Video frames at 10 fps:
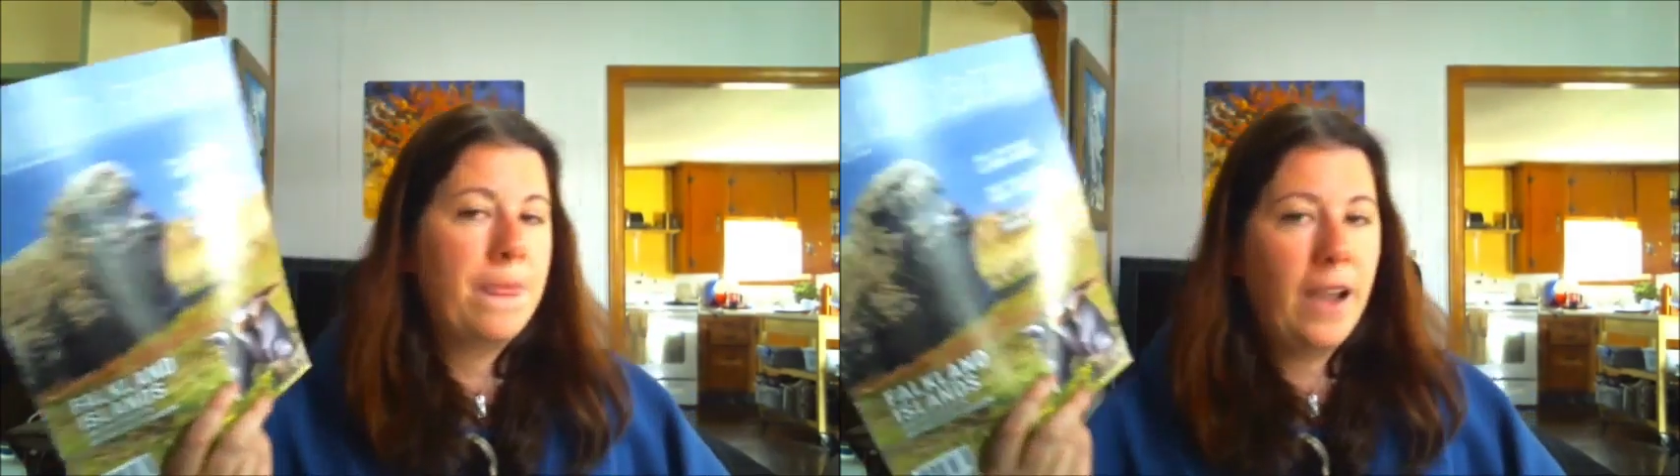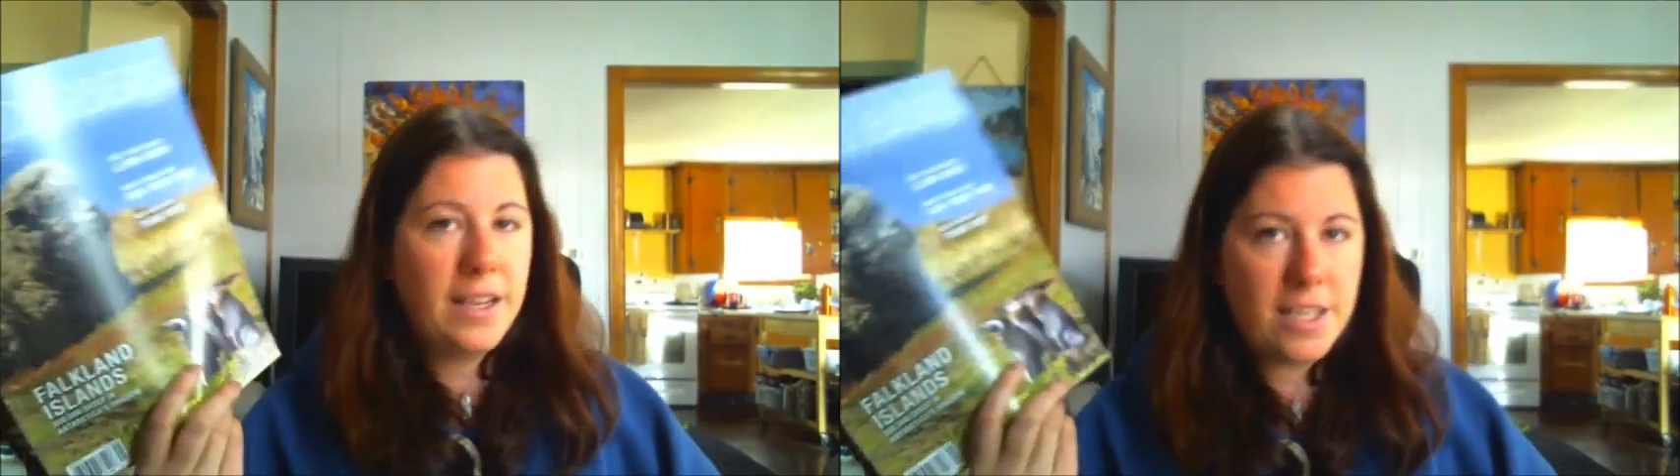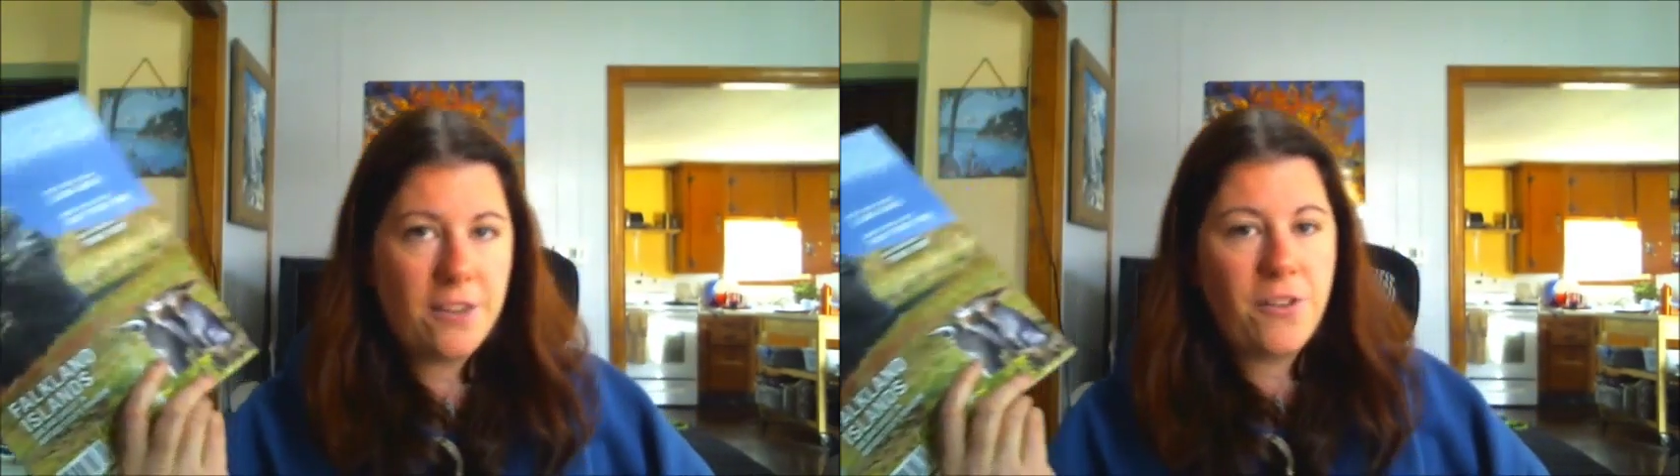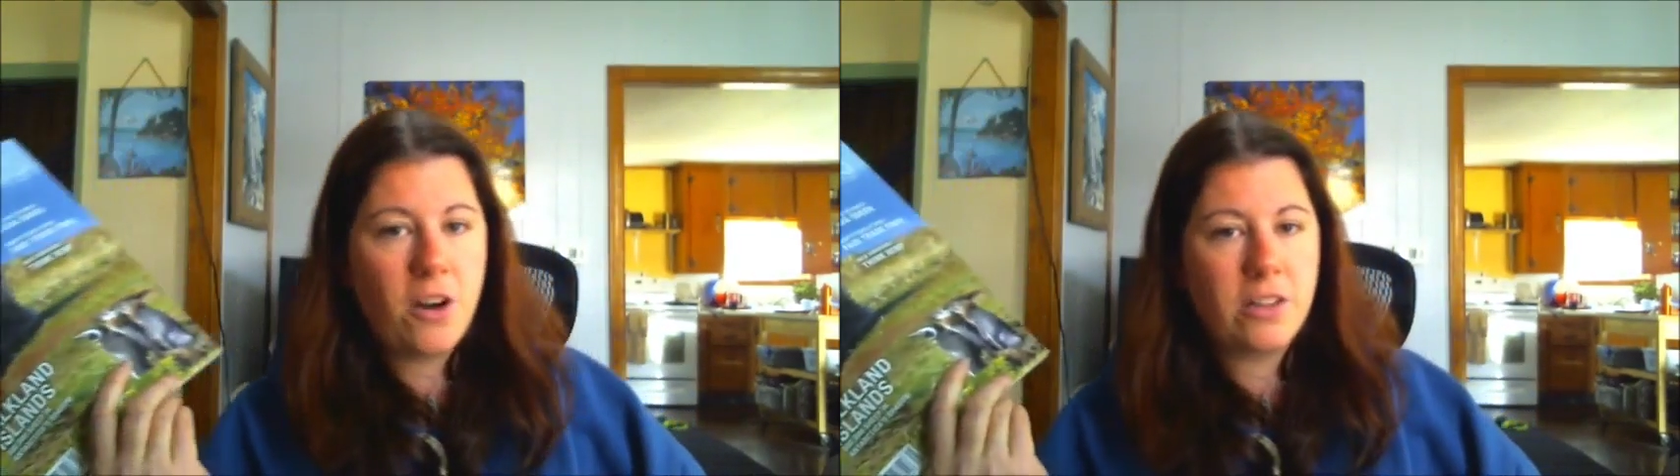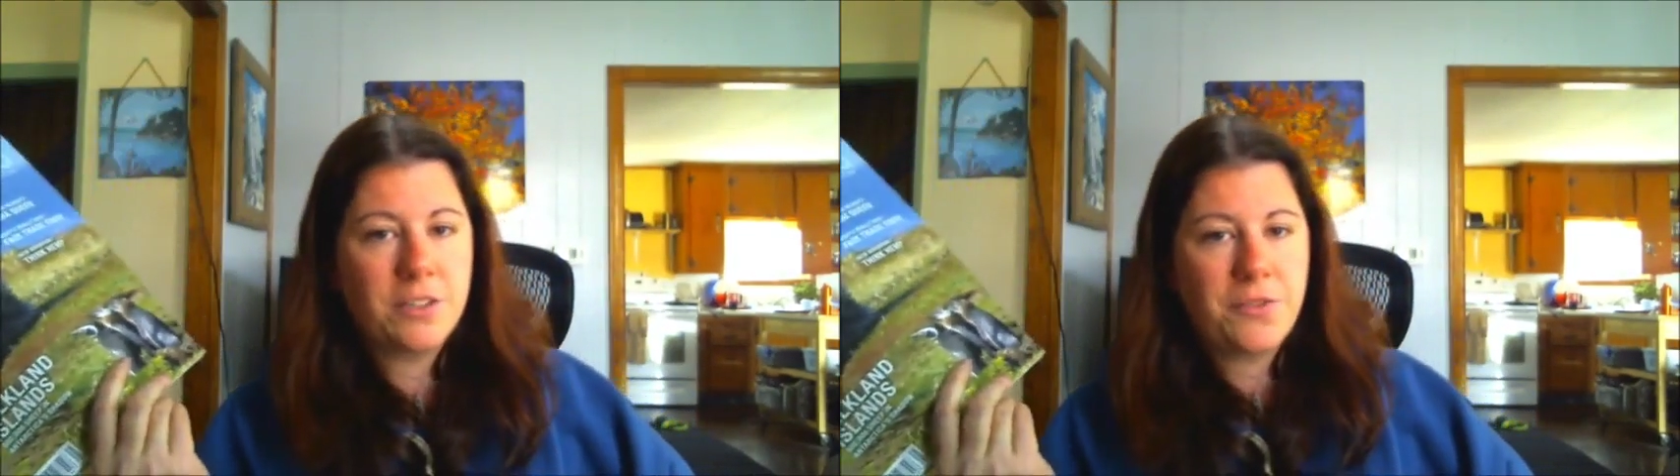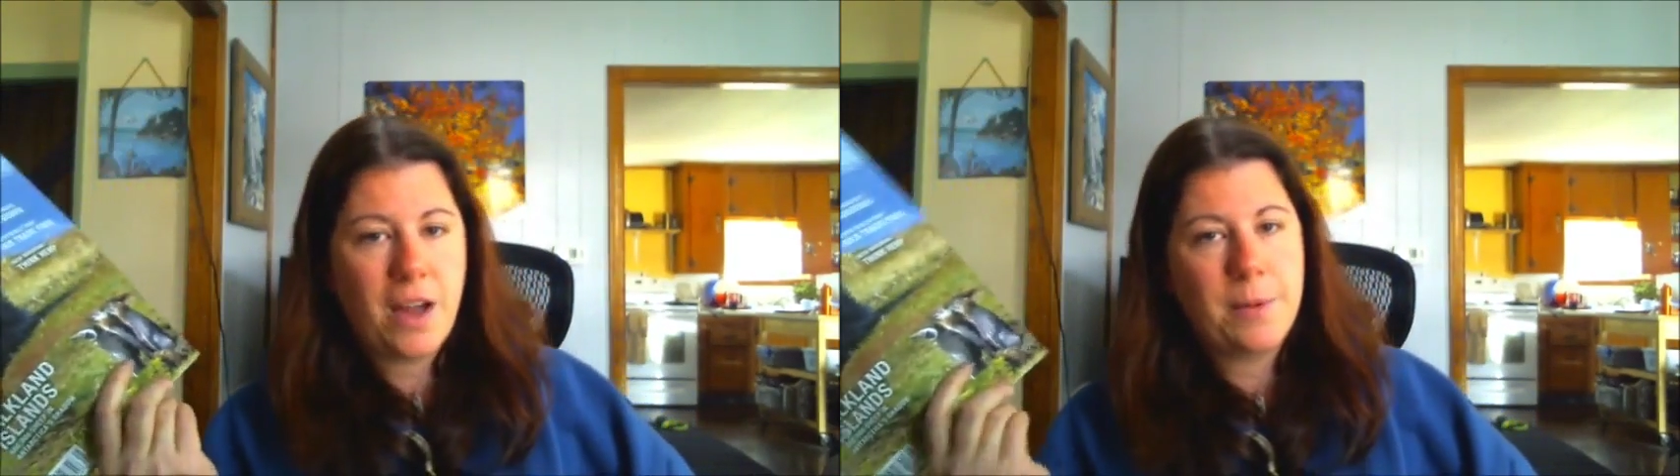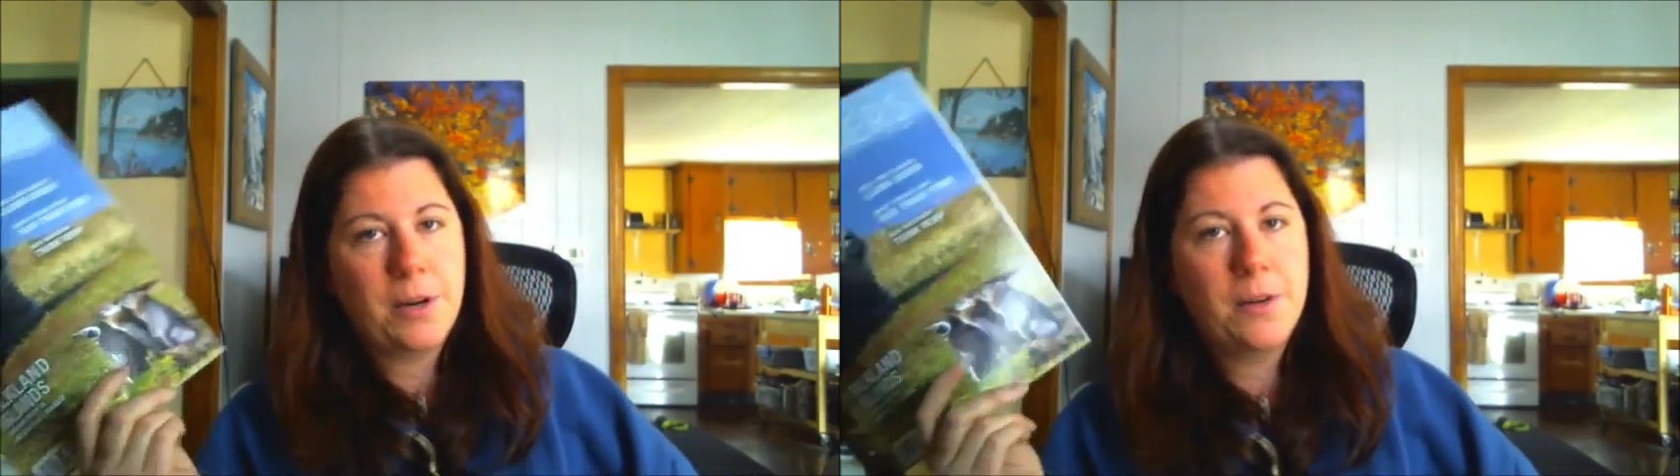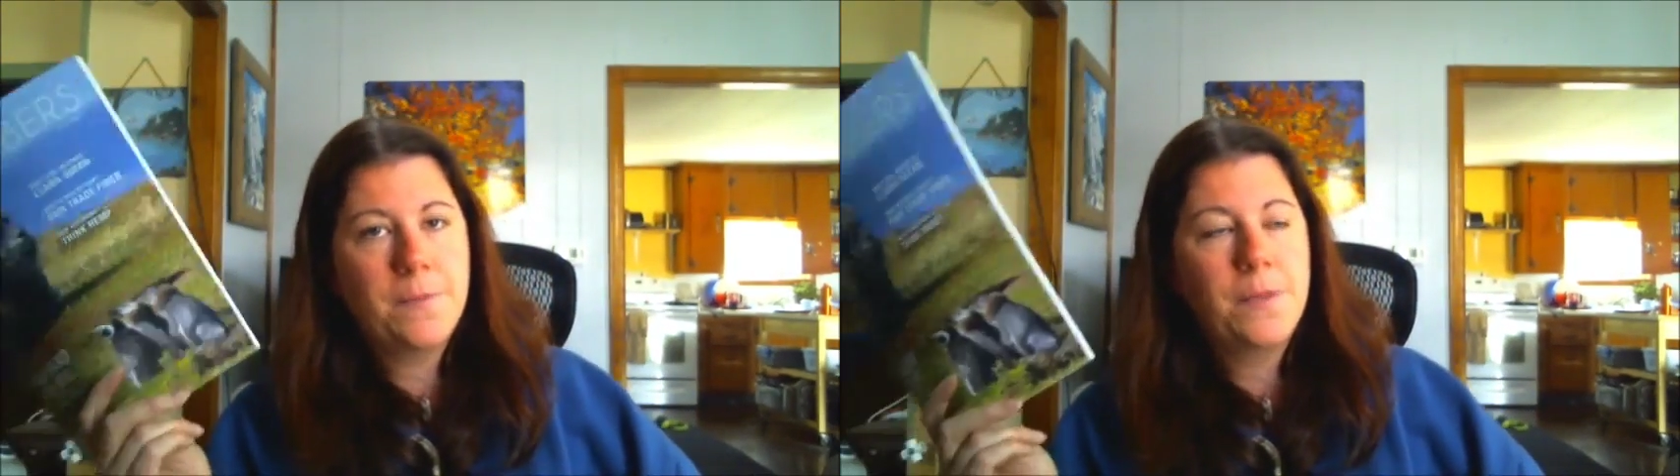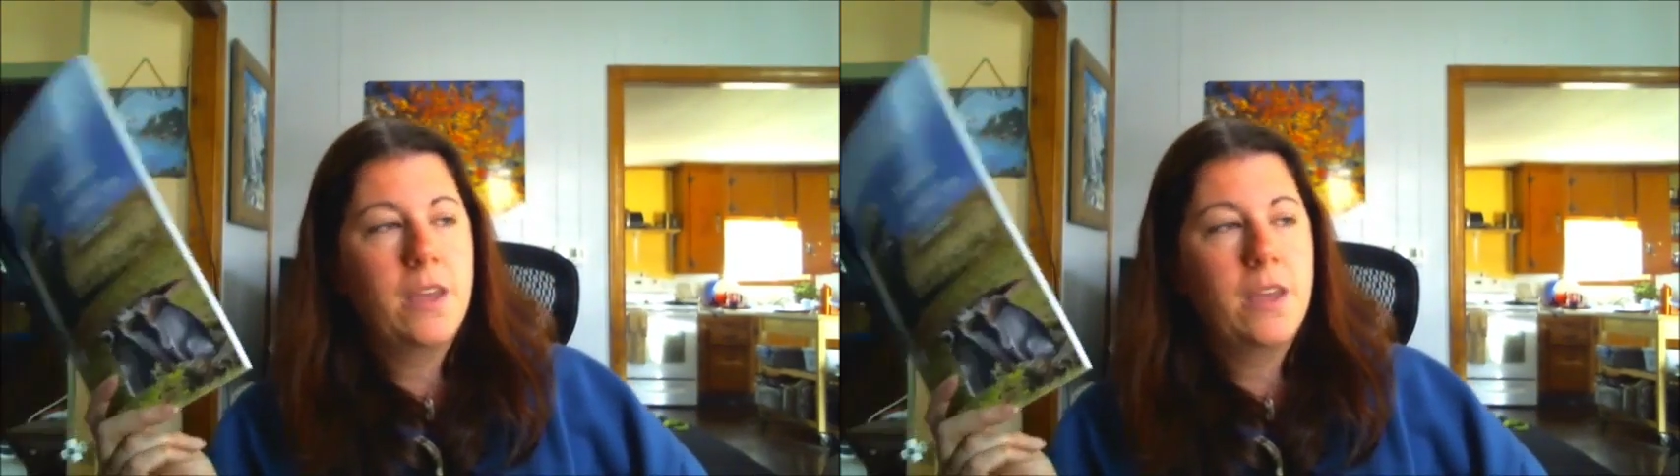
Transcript: I sell Falkland fiber.